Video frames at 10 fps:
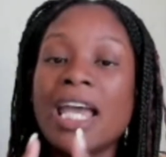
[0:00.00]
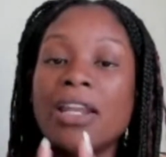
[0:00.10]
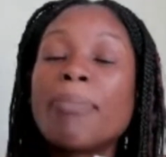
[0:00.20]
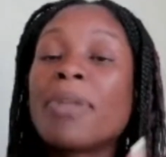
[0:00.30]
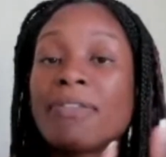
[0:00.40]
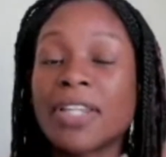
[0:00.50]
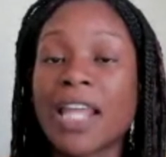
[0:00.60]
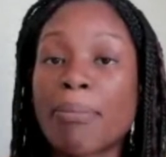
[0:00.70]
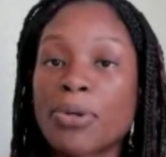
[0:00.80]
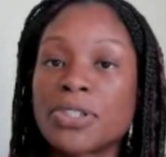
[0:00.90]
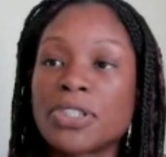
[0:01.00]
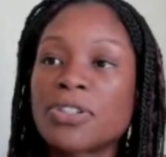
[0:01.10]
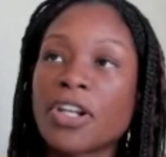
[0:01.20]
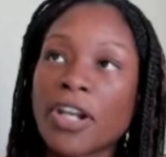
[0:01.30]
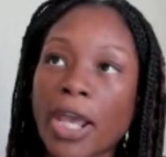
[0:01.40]
and up leveling that person.
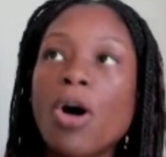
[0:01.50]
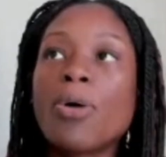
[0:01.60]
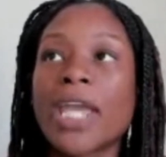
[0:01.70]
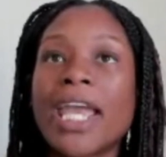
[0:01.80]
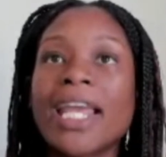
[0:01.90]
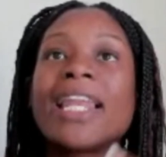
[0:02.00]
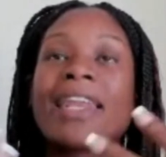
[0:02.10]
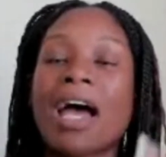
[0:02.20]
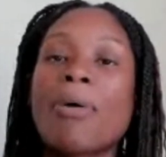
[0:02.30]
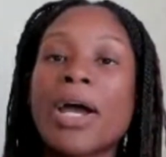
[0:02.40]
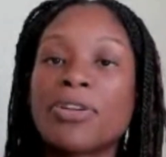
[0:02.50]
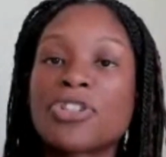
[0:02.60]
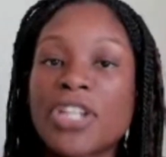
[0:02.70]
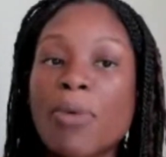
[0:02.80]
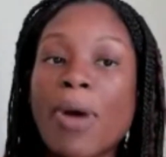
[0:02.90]
So they're like, okay, now I
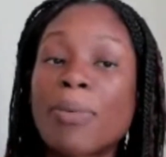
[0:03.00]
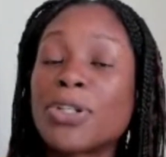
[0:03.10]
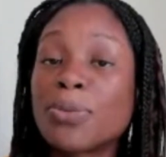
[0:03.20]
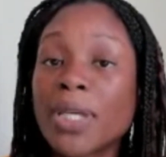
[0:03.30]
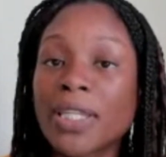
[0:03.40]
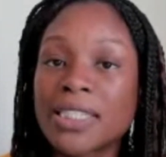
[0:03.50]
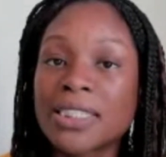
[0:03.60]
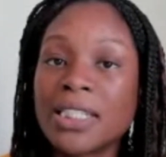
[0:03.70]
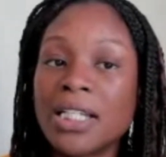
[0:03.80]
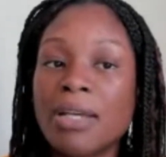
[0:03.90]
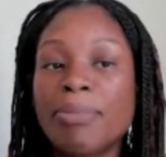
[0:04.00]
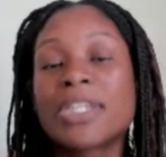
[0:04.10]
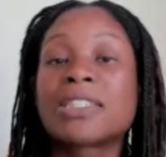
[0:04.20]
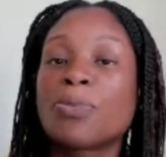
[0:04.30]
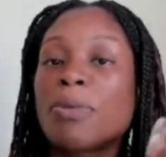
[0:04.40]
understand why we're doing this.
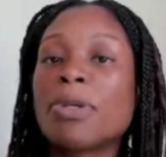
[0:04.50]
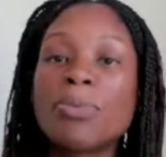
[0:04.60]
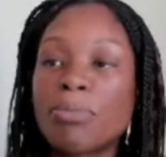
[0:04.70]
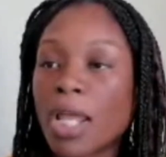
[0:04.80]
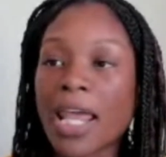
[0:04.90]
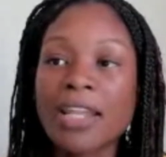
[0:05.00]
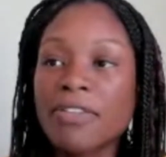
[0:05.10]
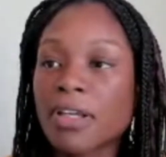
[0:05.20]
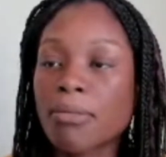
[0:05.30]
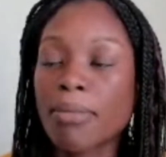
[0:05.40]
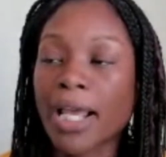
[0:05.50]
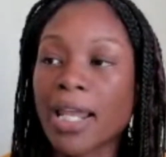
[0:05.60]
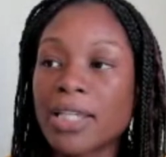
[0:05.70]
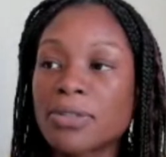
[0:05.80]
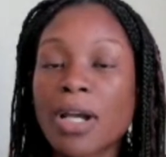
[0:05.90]
because the women who, a lot of my
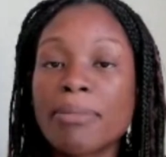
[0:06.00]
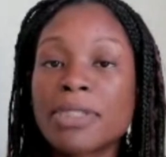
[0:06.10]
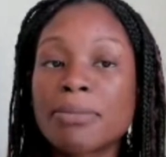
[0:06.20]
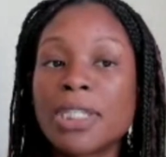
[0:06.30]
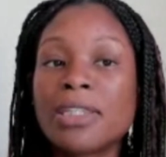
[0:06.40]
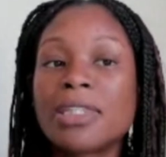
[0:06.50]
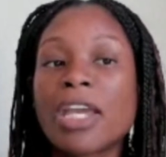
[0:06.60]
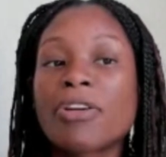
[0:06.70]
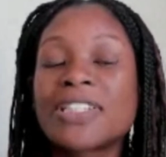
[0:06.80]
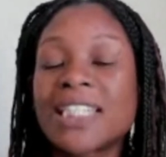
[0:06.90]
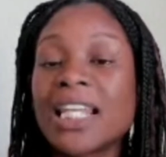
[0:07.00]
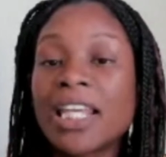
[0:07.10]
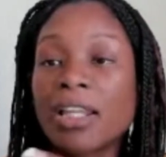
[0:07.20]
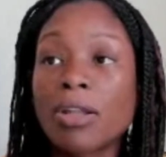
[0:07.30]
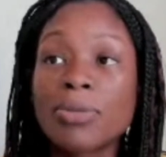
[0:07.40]
clients who come to me, they are
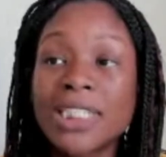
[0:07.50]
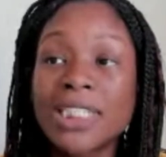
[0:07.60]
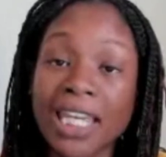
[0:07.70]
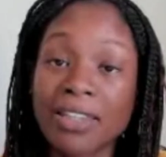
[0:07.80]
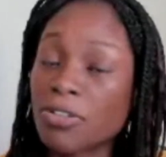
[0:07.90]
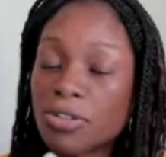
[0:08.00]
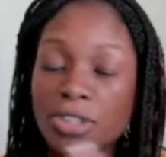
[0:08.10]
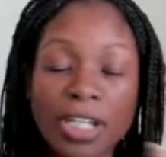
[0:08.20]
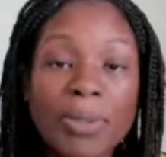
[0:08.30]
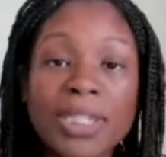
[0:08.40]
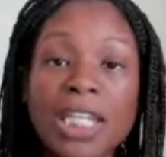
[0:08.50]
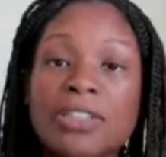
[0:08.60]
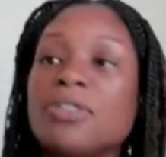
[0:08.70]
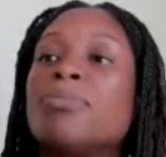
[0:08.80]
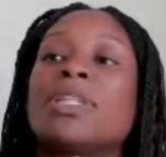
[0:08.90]
selling low ticket. They're good at what they
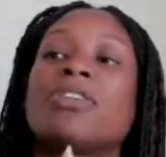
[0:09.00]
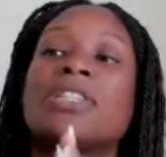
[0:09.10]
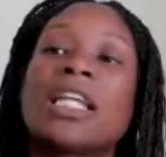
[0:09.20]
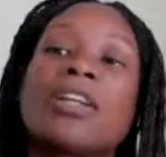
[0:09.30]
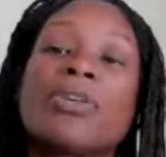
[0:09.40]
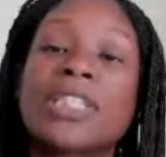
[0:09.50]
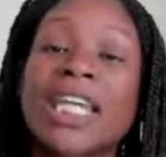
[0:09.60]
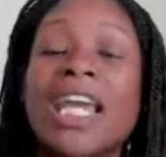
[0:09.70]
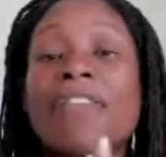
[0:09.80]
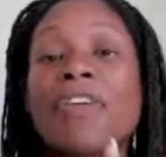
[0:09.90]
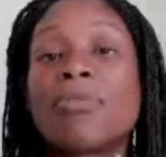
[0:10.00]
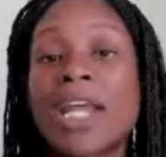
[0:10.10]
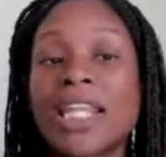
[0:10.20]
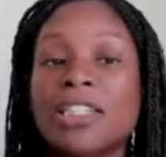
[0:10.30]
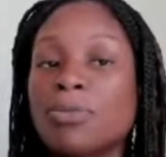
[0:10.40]
do, but they're selling low ticket and they're
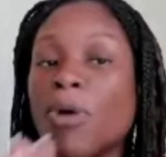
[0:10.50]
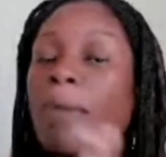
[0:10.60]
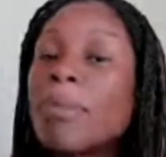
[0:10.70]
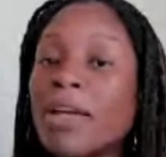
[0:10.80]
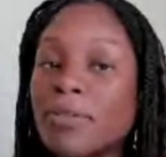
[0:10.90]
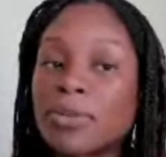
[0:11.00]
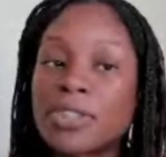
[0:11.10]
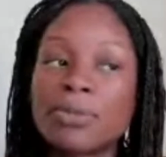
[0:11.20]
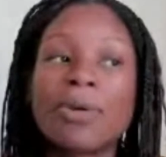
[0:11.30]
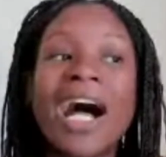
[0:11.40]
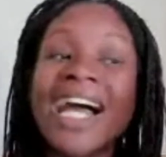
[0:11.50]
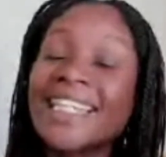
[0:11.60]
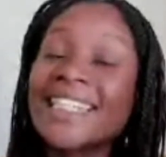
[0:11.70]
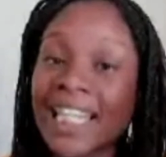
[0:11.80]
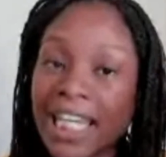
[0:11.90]
ready to up level to
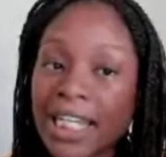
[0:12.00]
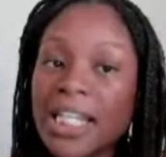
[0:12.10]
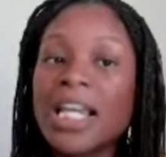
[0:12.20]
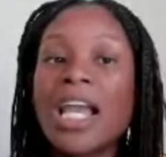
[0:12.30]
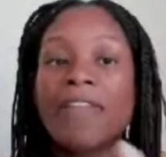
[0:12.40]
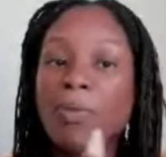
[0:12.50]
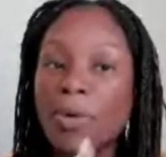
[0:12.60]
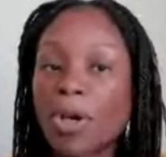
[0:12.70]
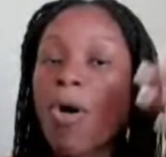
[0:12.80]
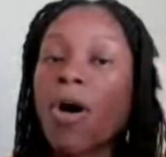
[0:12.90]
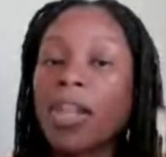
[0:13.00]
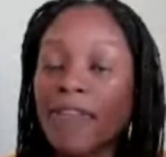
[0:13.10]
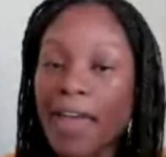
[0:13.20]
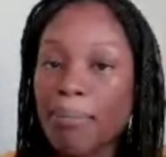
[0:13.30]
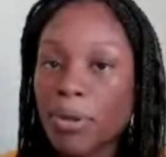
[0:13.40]
high ticket, and they want to call
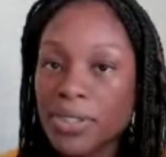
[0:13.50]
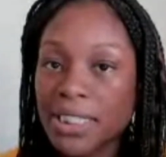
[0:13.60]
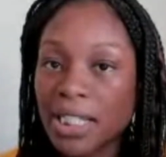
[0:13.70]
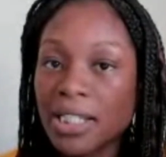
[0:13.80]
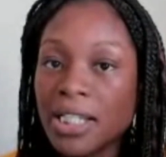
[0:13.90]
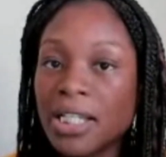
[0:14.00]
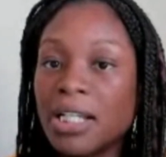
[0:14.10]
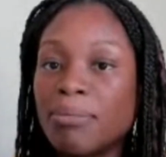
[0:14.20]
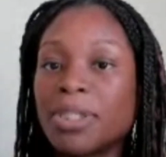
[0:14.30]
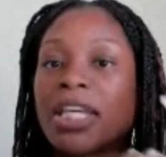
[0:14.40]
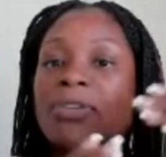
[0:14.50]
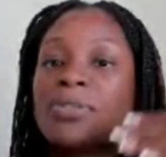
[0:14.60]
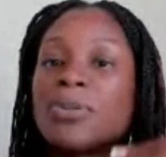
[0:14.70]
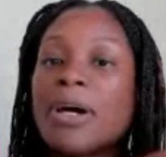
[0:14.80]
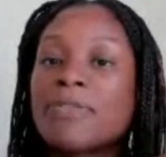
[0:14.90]
in that person. But they
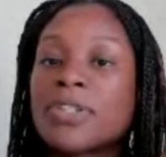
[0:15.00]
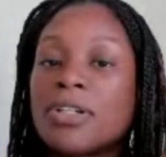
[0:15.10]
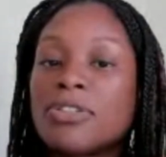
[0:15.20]
also have to